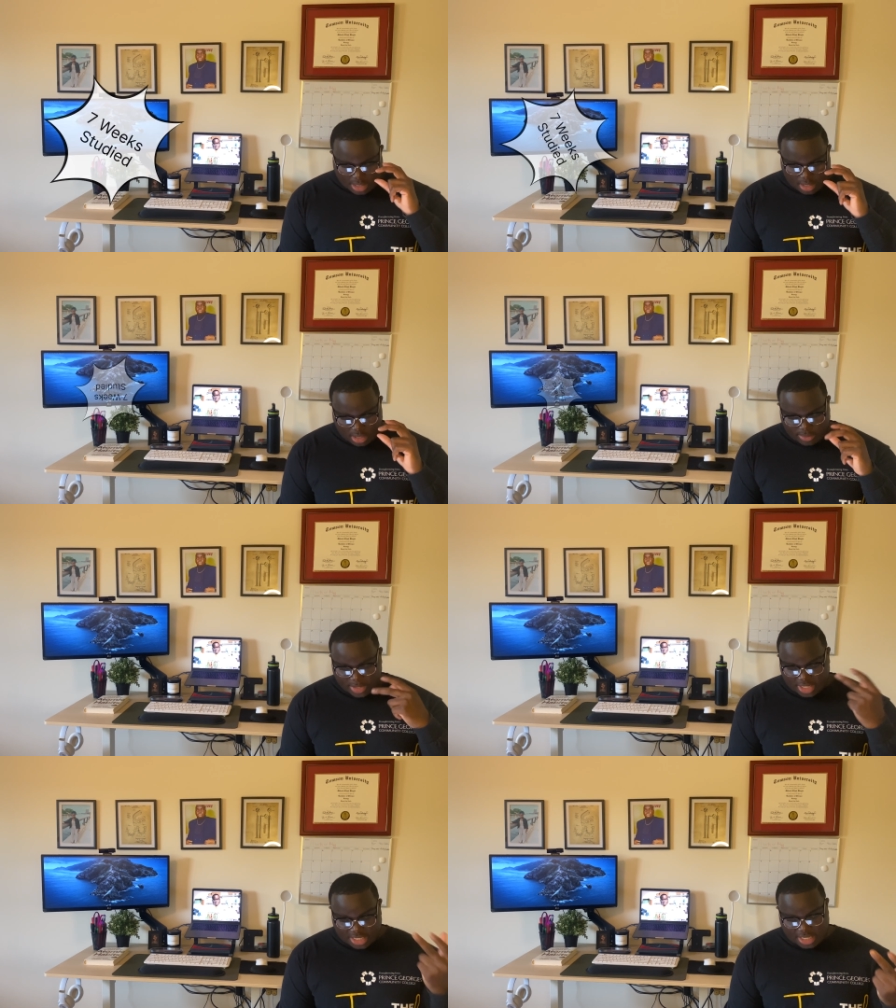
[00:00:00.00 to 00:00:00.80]
Um,
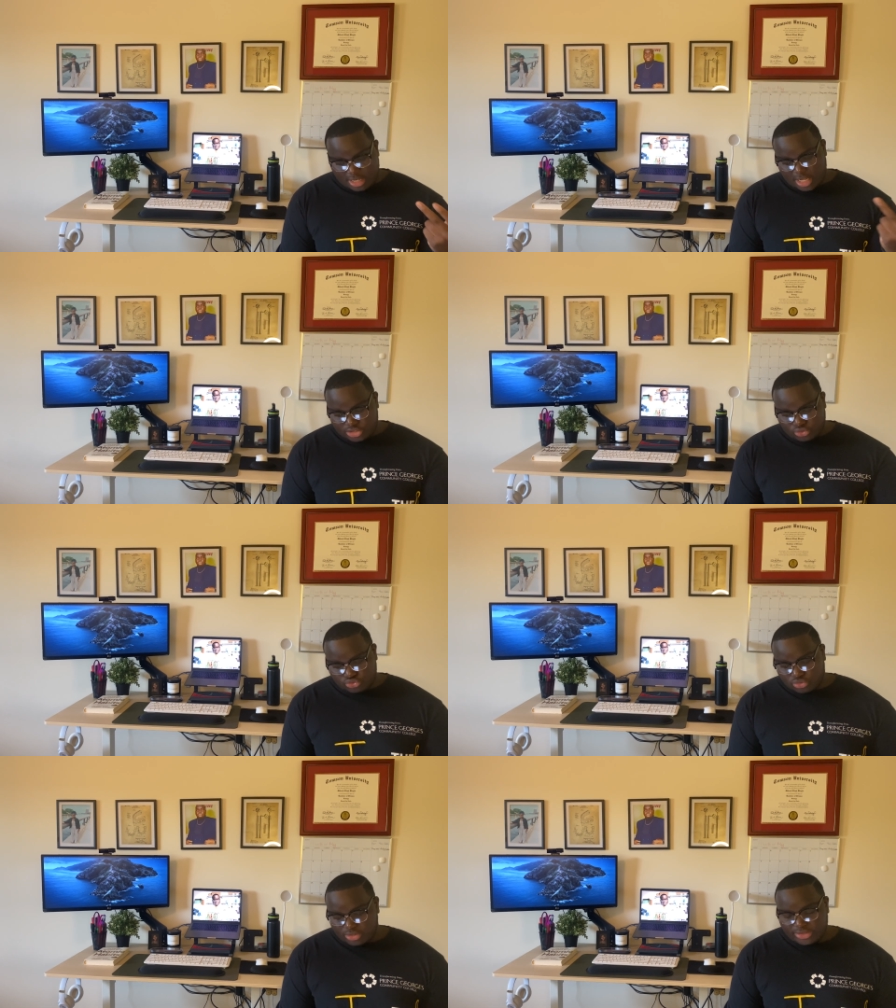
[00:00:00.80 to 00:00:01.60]
and again, I told you
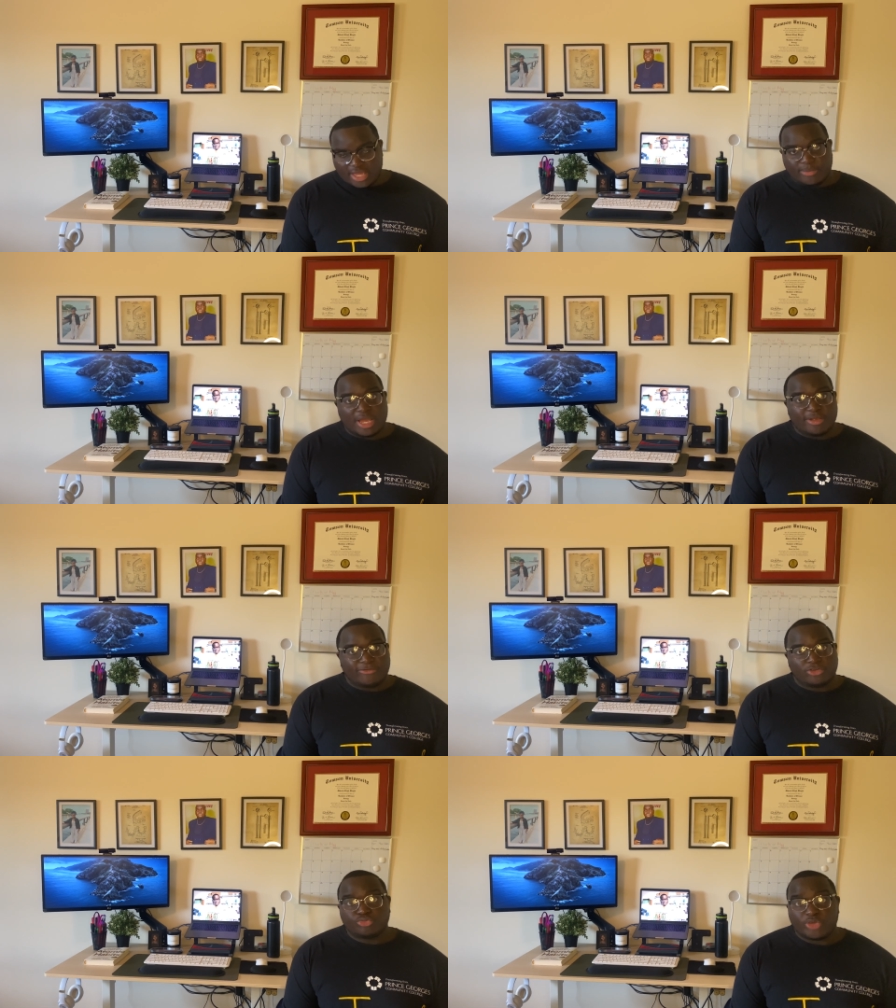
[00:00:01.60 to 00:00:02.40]
all that my
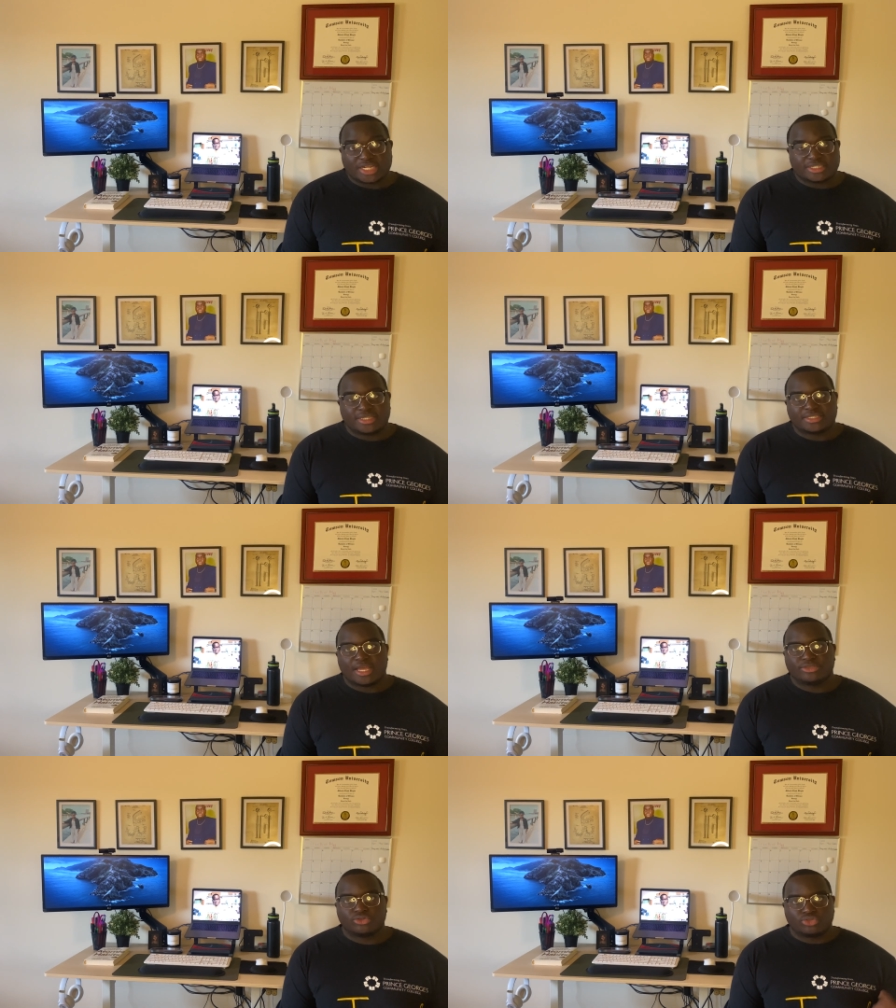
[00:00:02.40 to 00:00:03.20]
first practice test
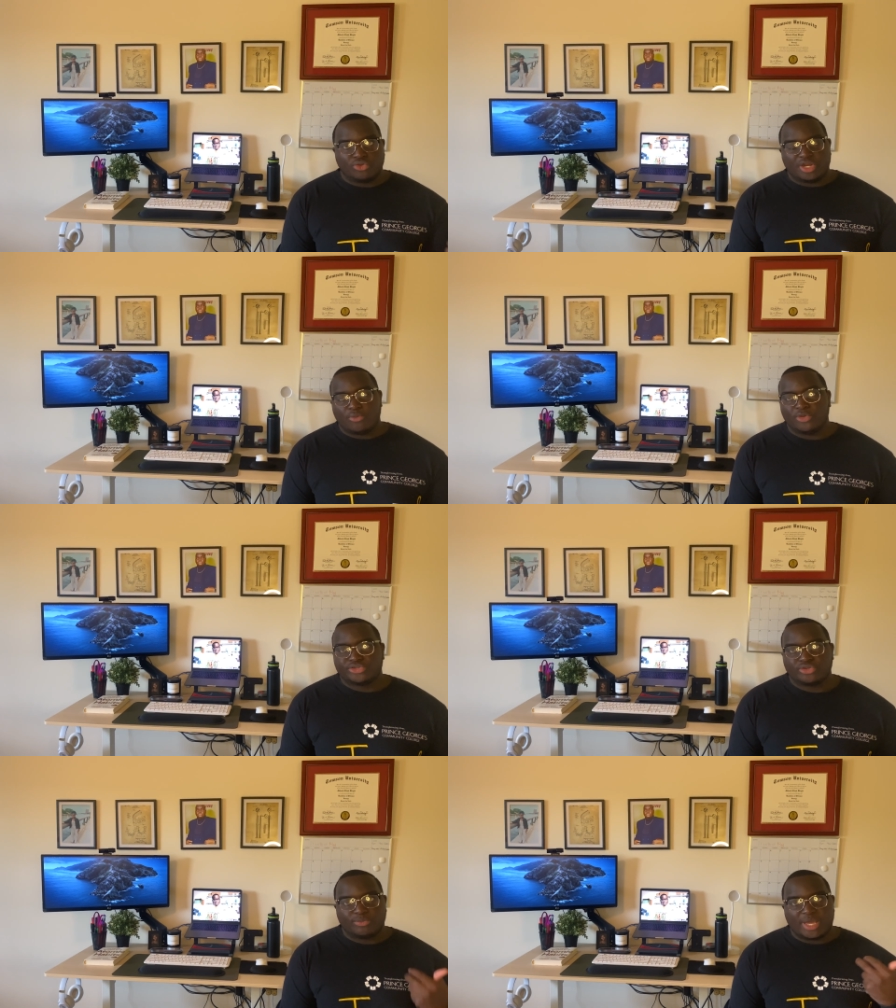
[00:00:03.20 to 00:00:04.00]
that I took during that
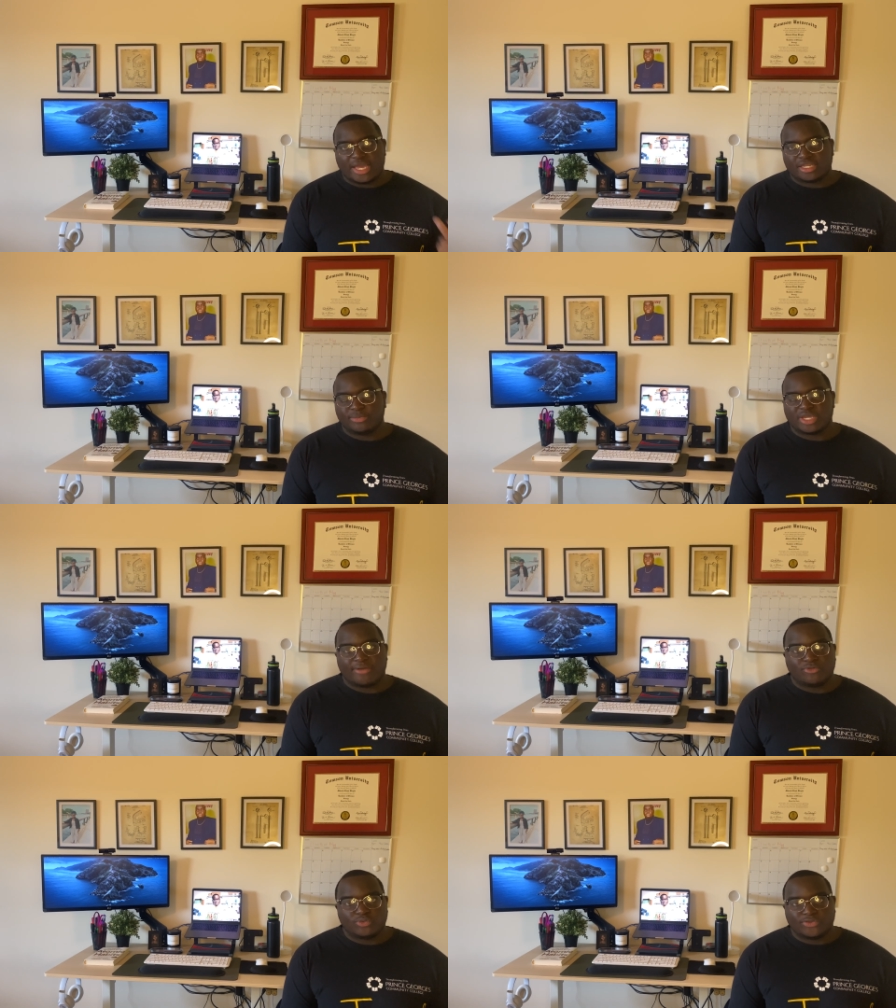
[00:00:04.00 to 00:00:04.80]
winter, my academic
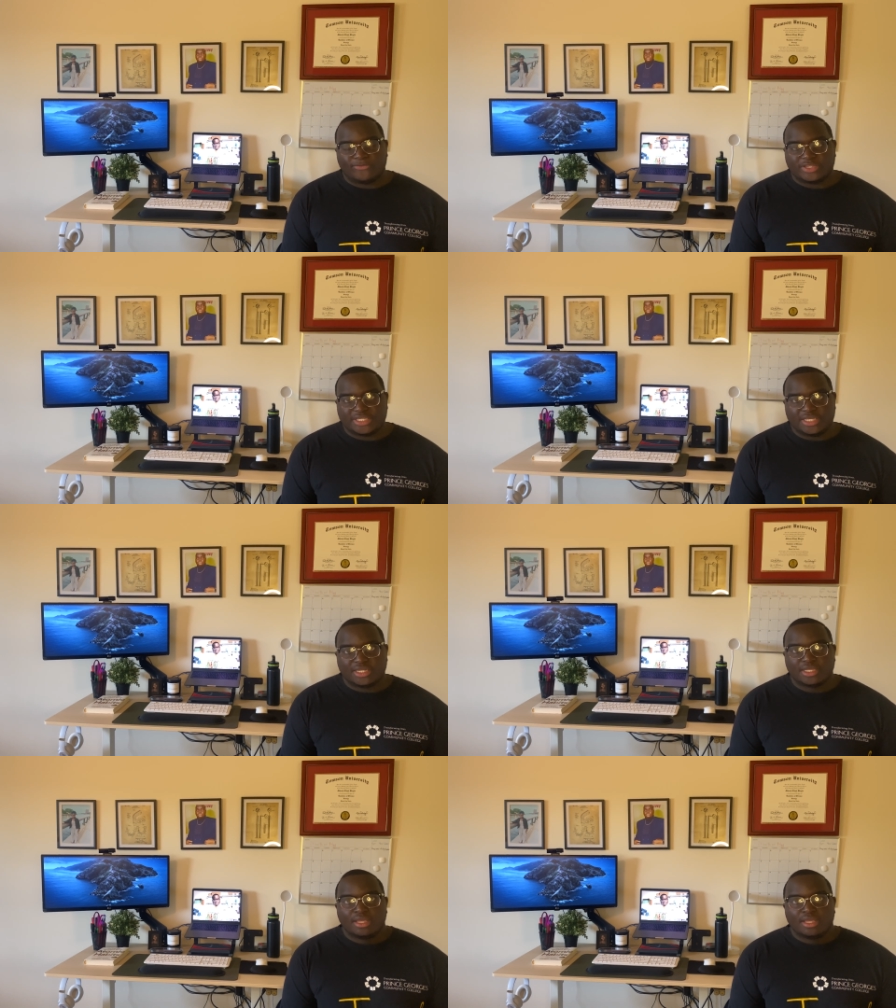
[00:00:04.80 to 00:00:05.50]
average was fifteen.